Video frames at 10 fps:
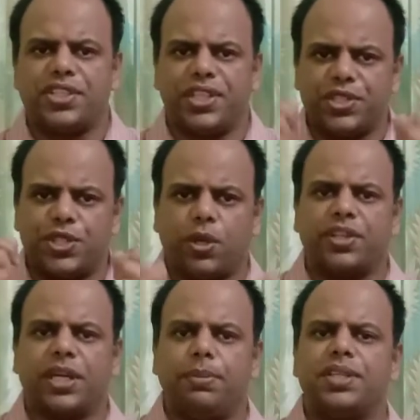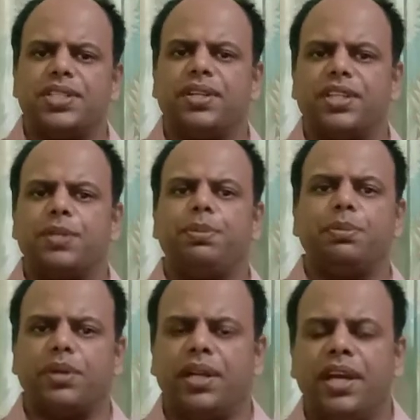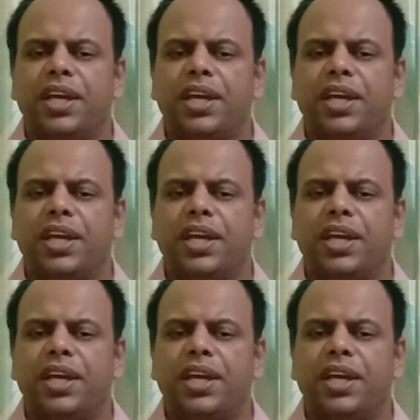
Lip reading: and shortcomings in other people,